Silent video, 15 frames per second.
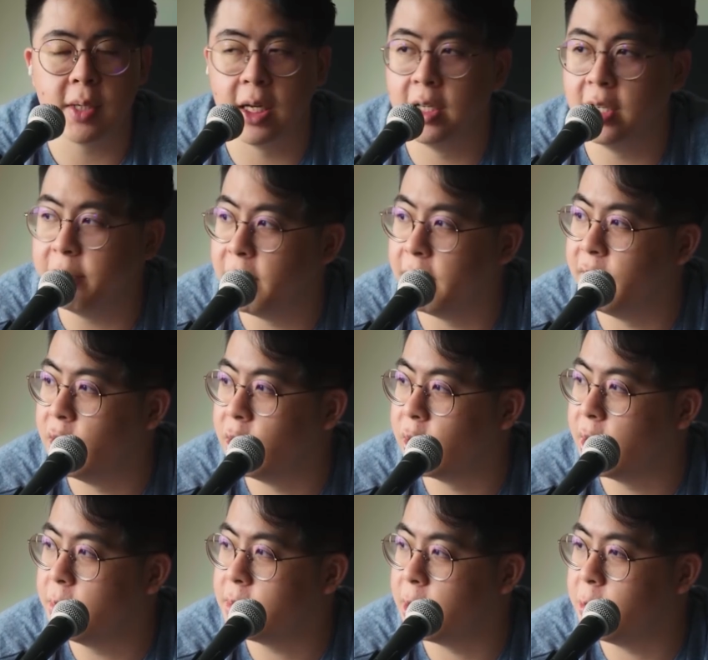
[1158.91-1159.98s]
I love my video
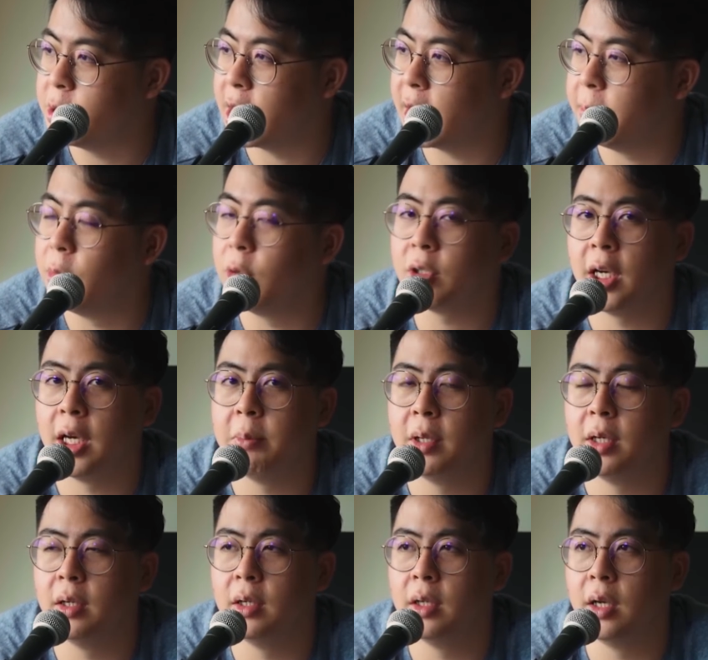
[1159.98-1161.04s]
games. I wish I had more time
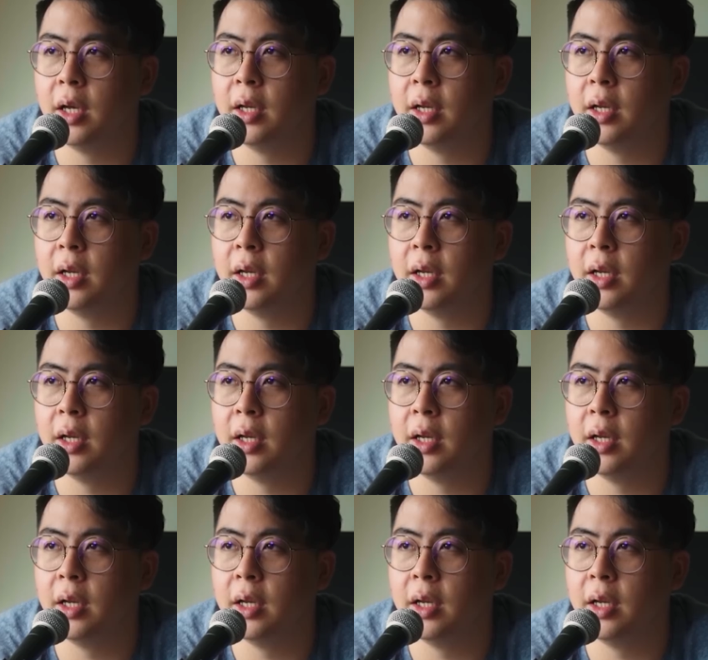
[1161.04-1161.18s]
and